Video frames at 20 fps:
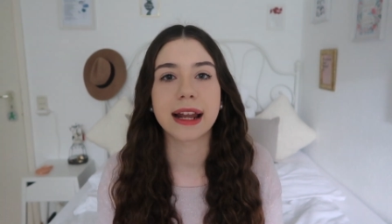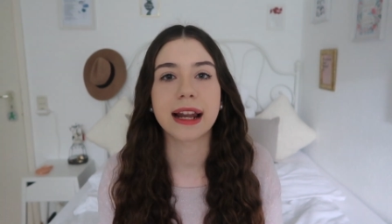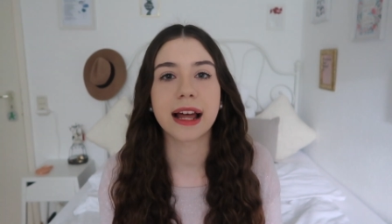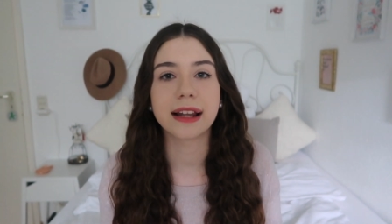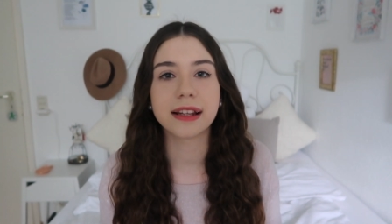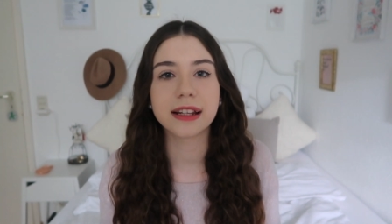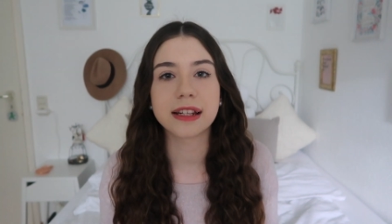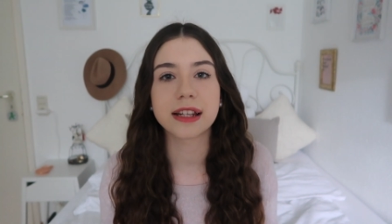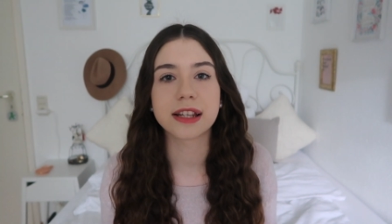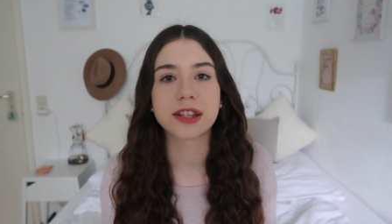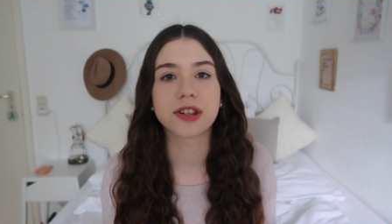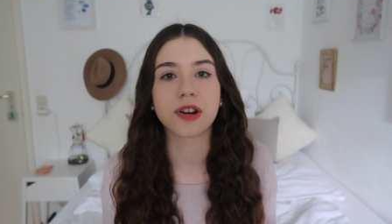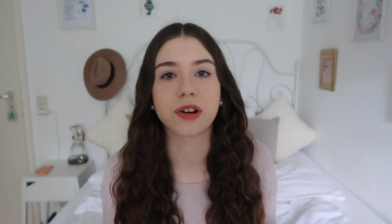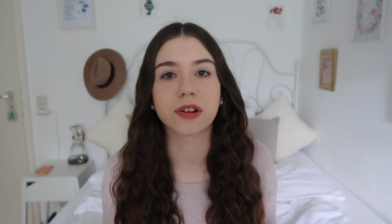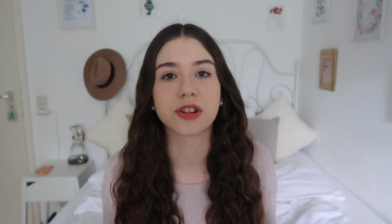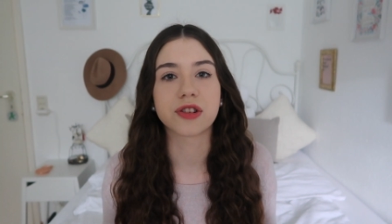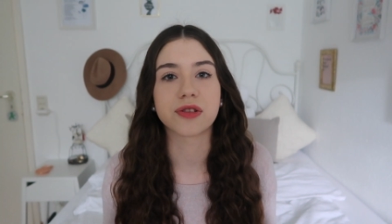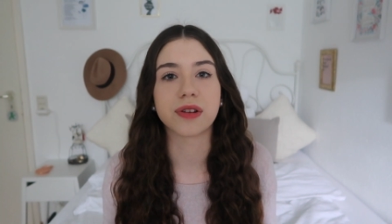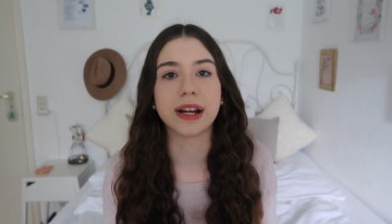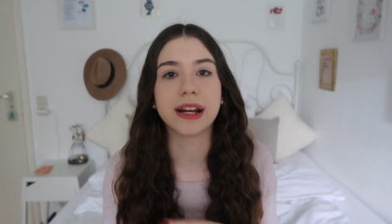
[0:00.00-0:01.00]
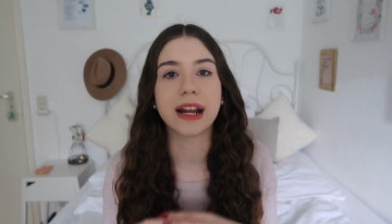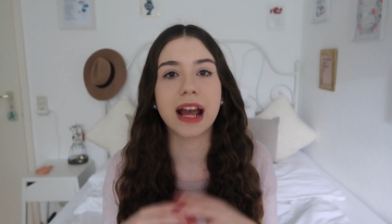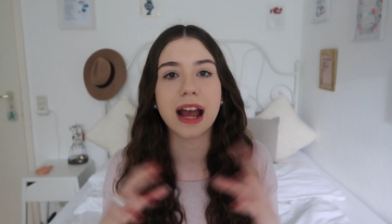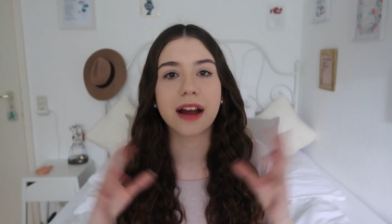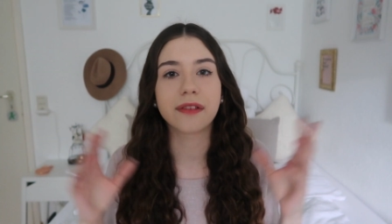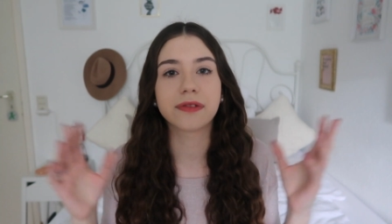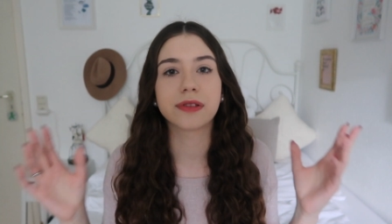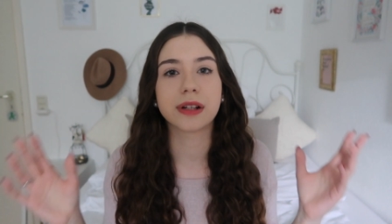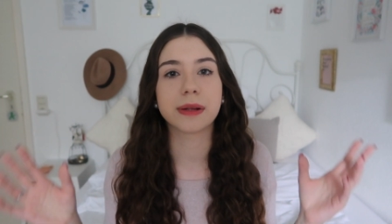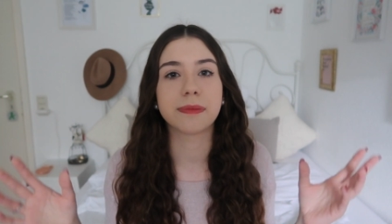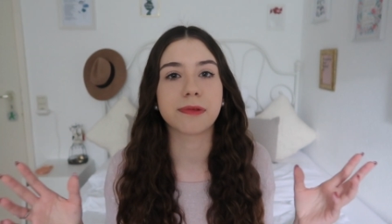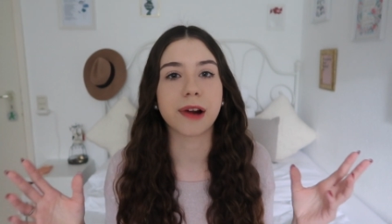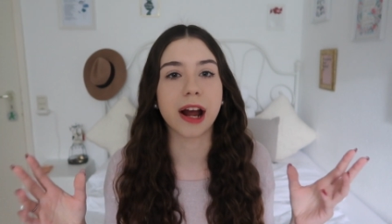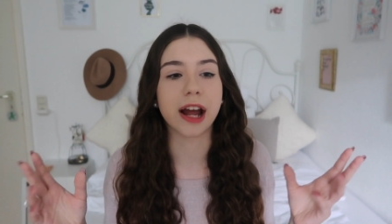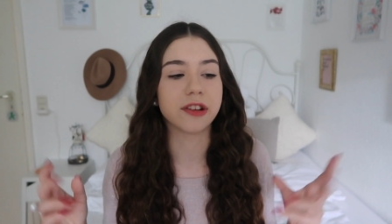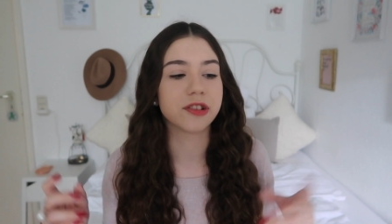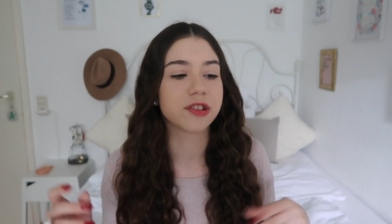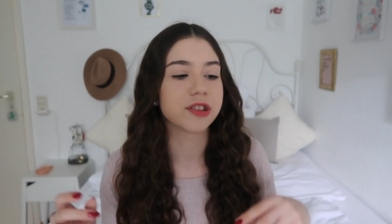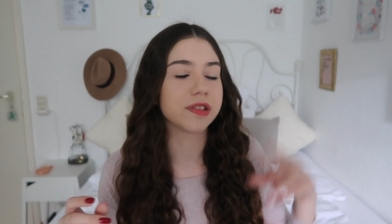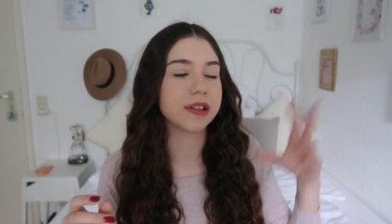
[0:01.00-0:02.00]
And under this doctrine, every
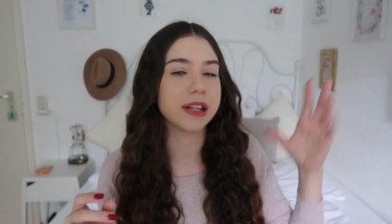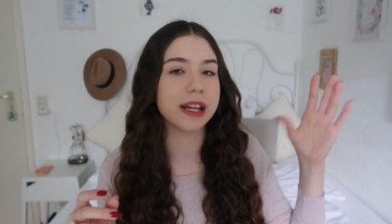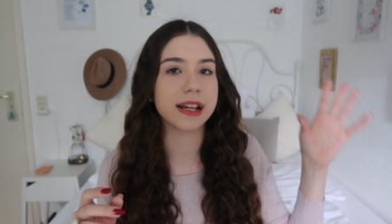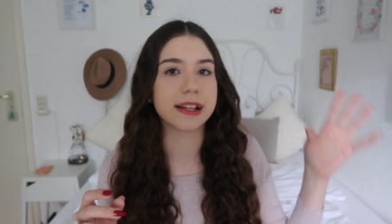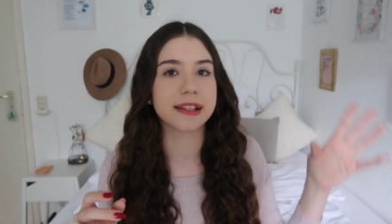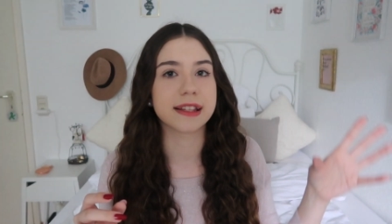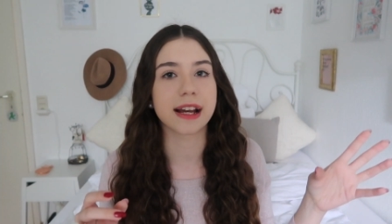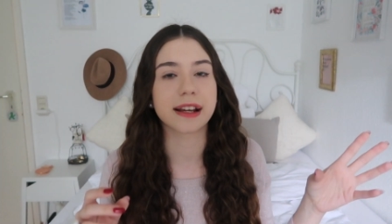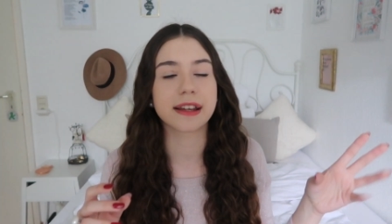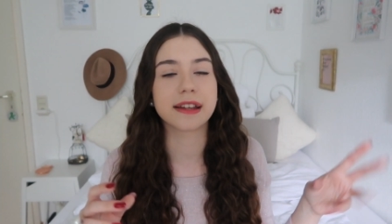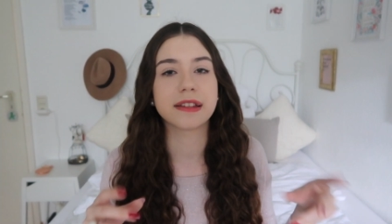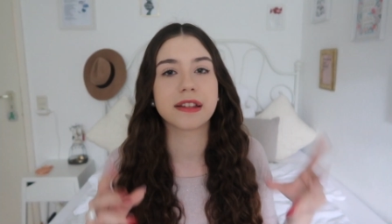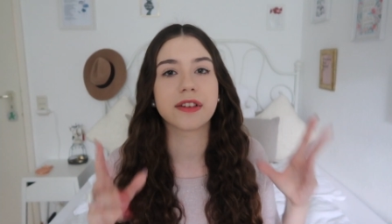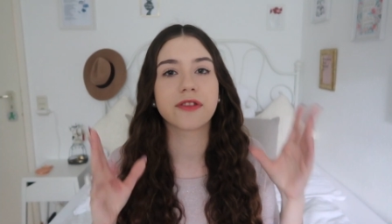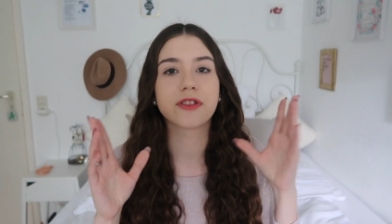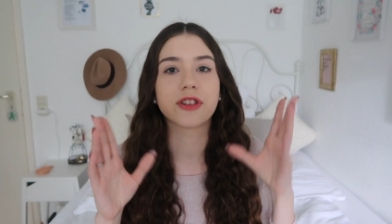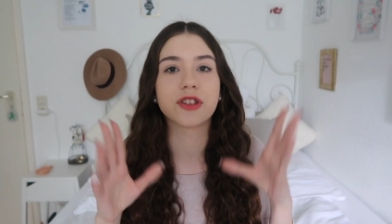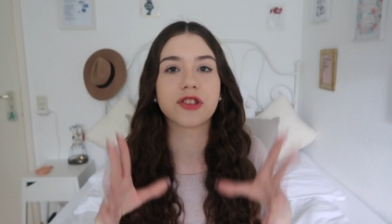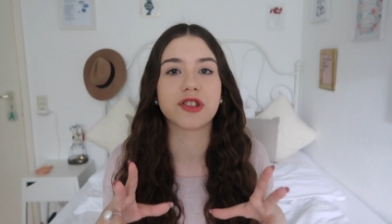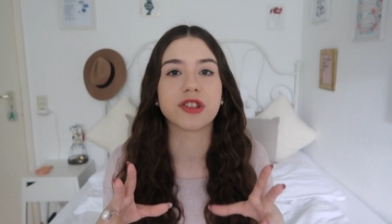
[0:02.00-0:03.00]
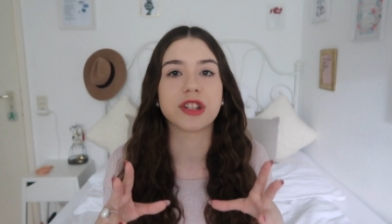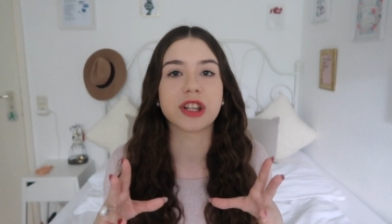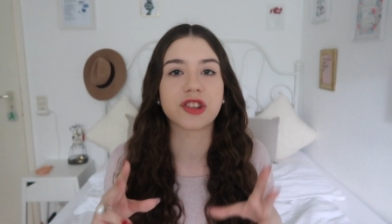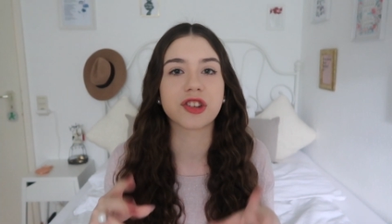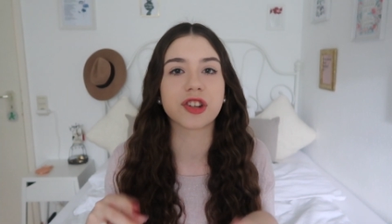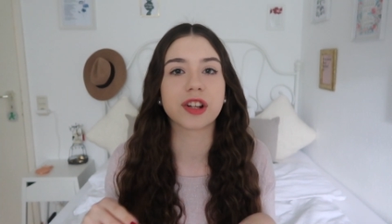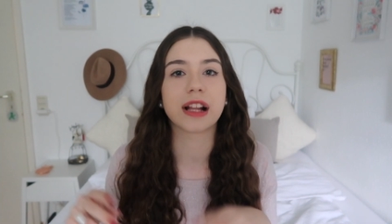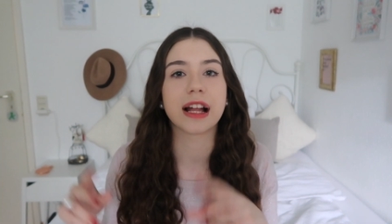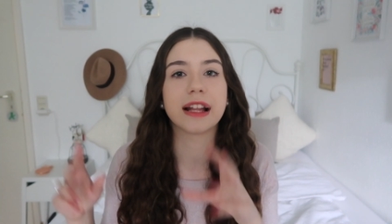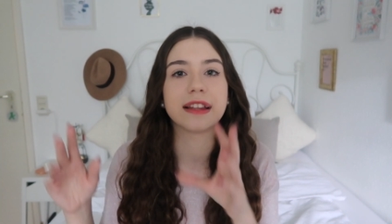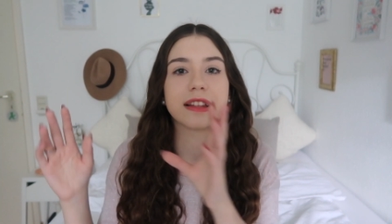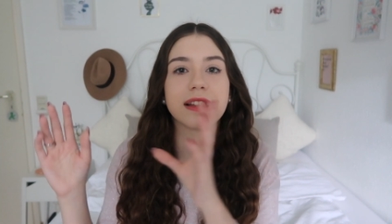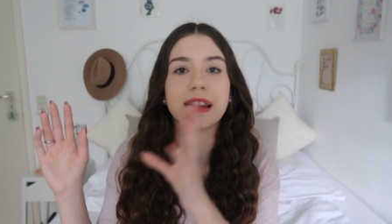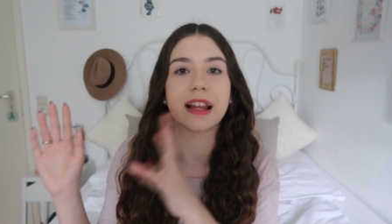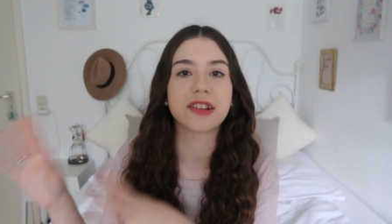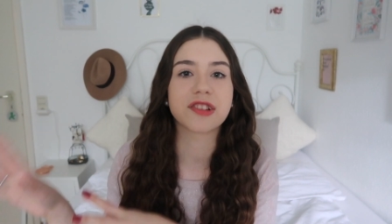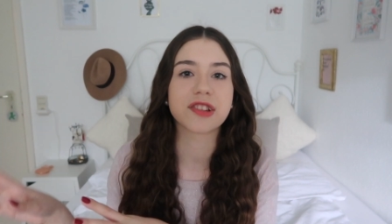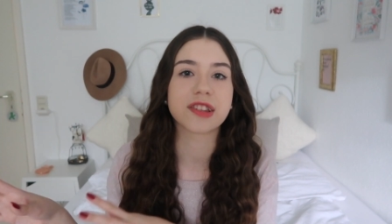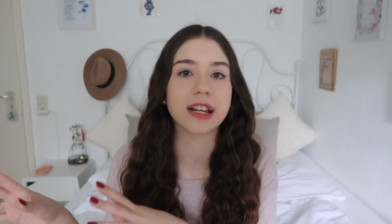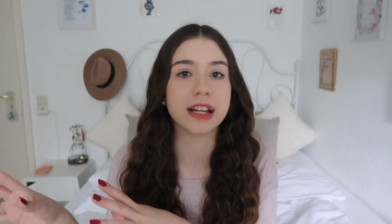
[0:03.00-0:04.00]
branch, so the executive, the judicial and the
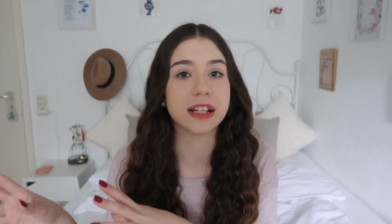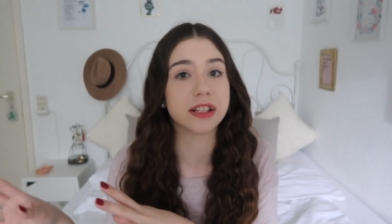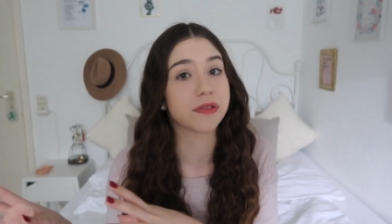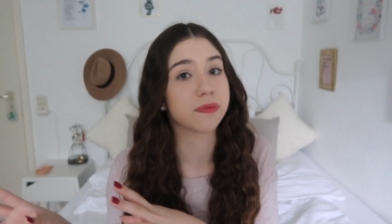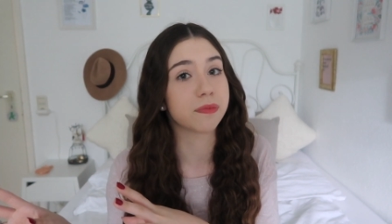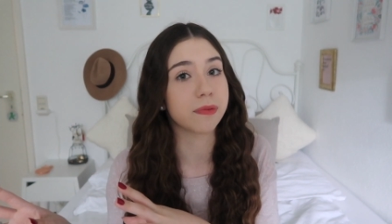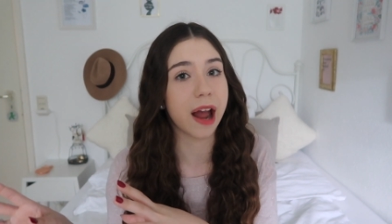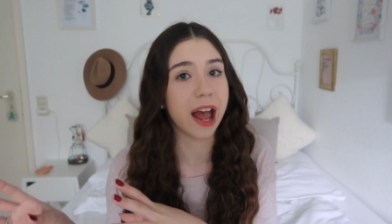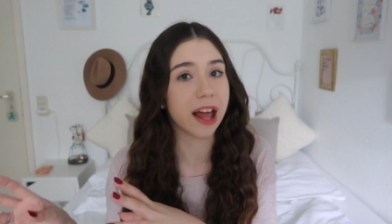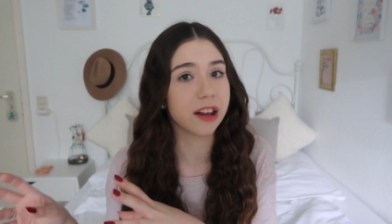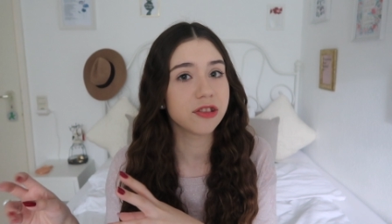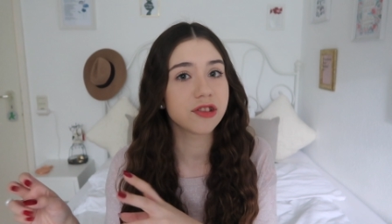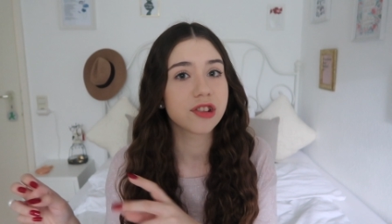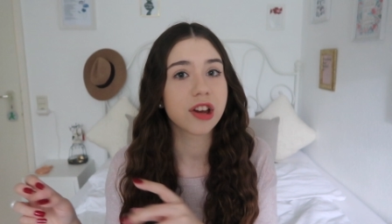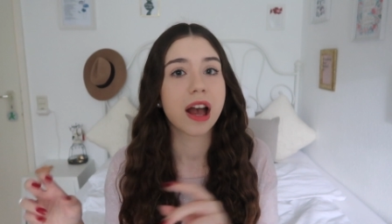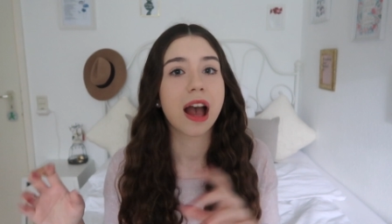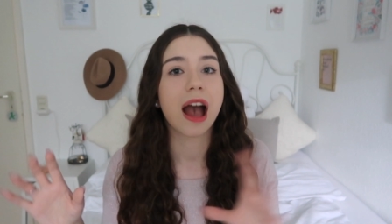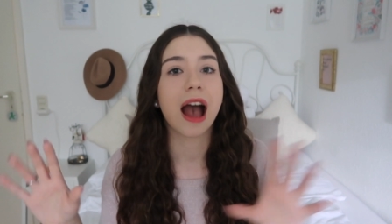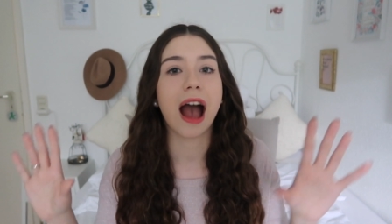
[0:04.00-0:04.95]
legislative branch,